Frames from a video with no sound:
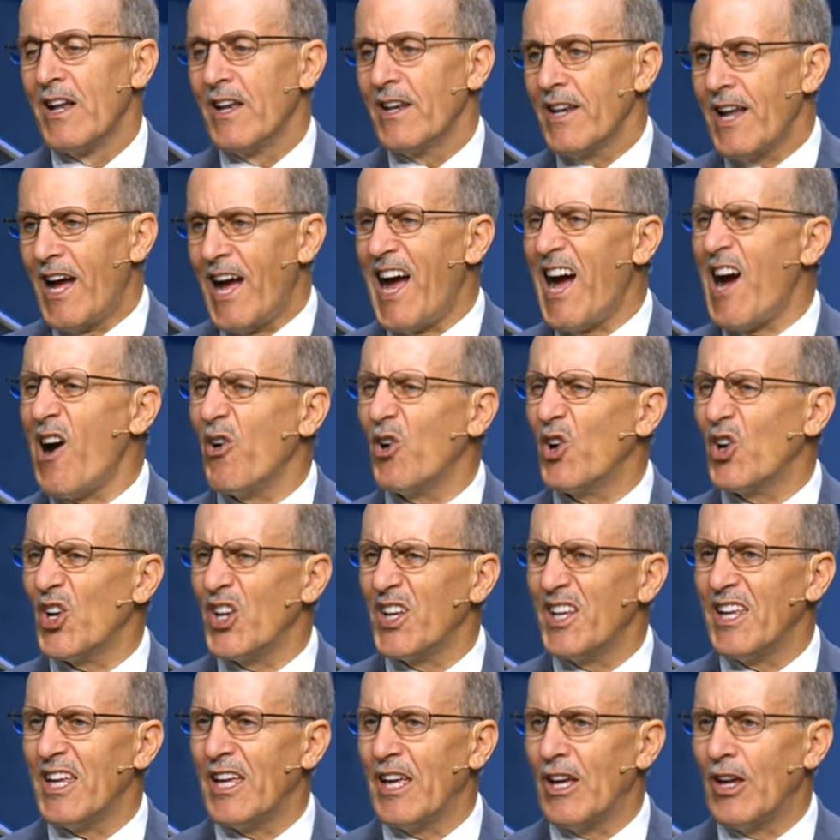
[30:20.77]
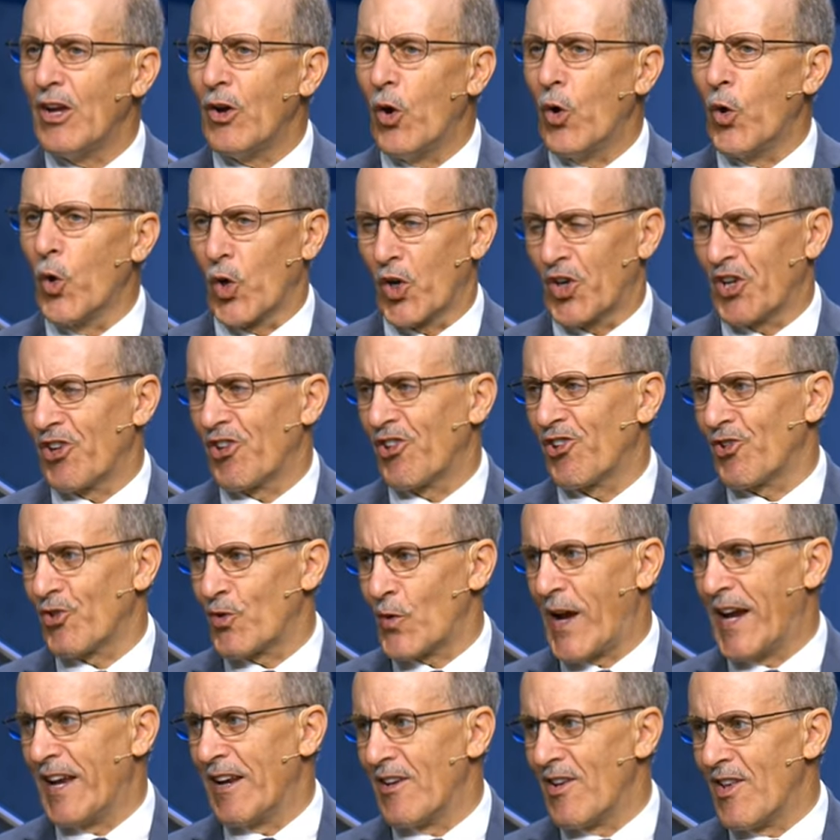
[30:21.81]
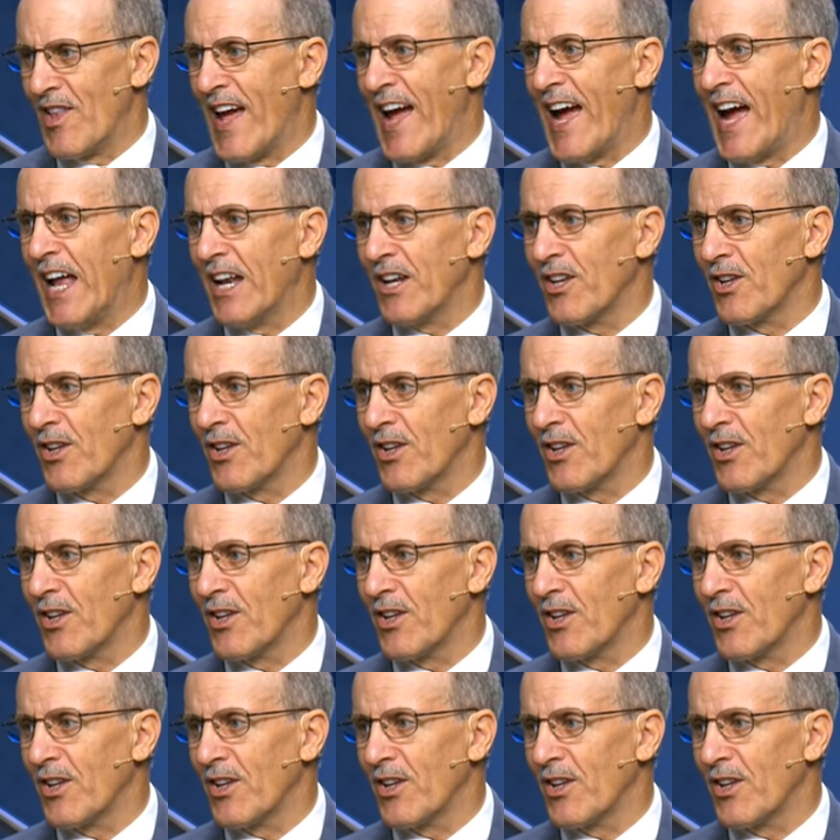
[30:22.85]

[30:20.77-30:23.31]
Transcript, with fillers: Now, how could he orchestrate that?